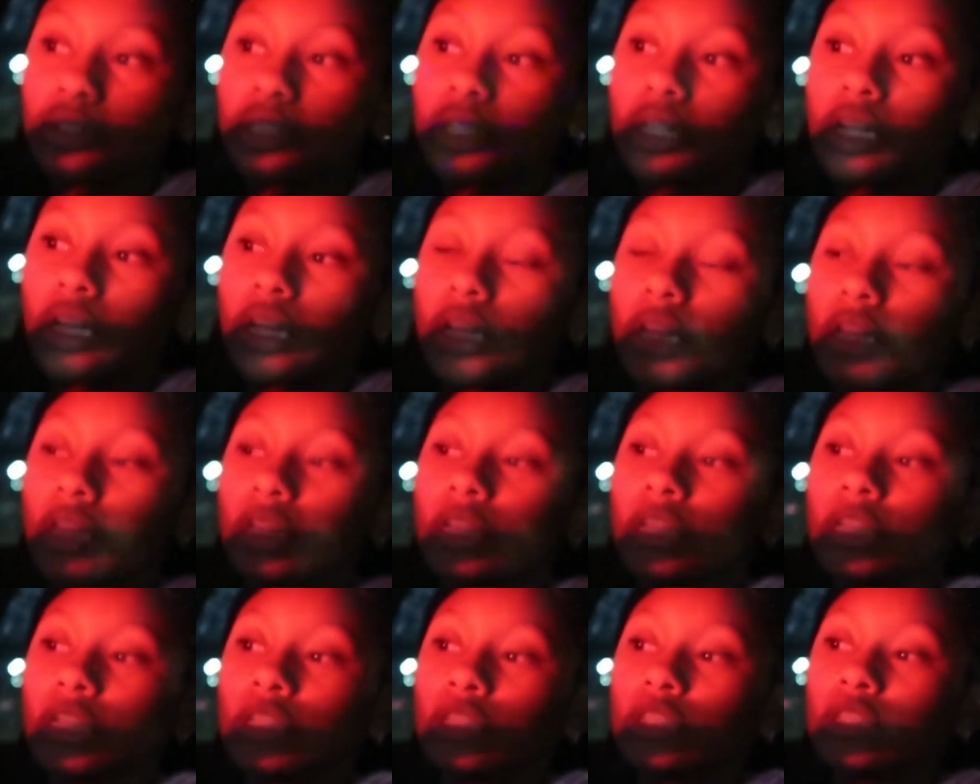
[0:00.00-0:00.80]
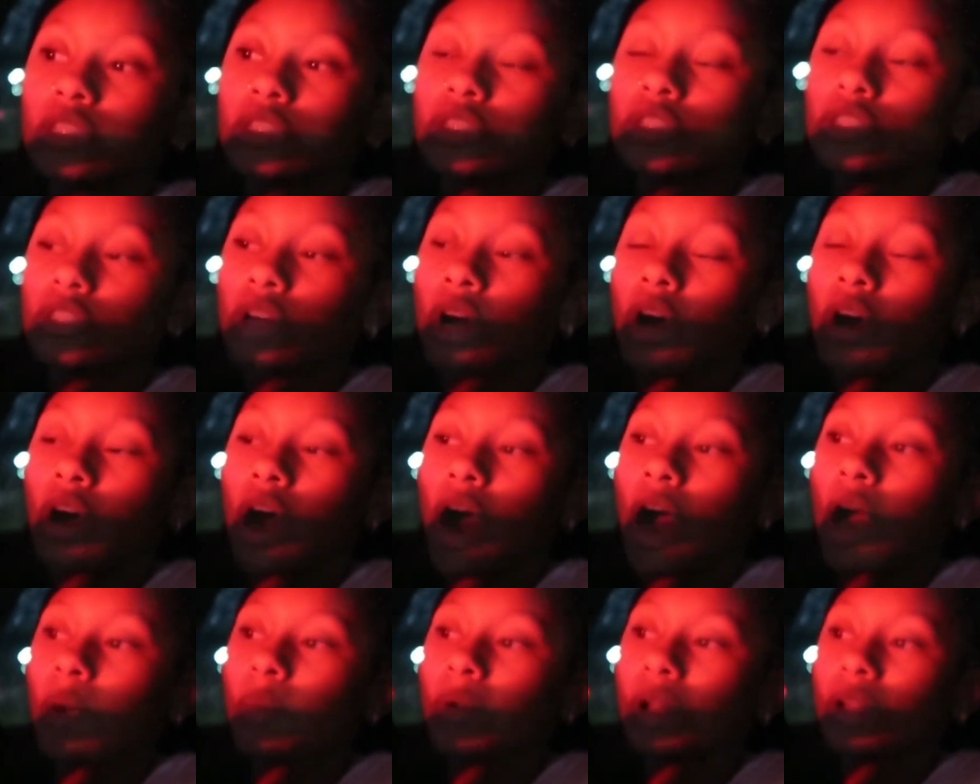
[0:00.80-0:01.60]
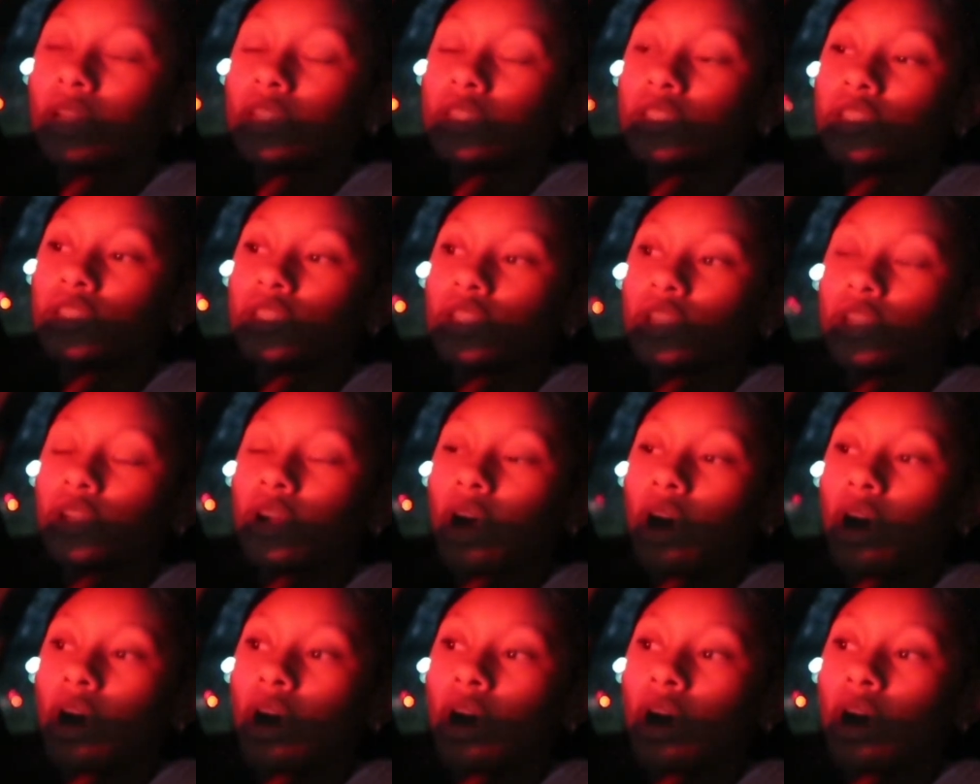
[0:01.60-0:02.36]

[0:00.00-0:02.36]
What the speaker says: really it. So I'll probably see y'all,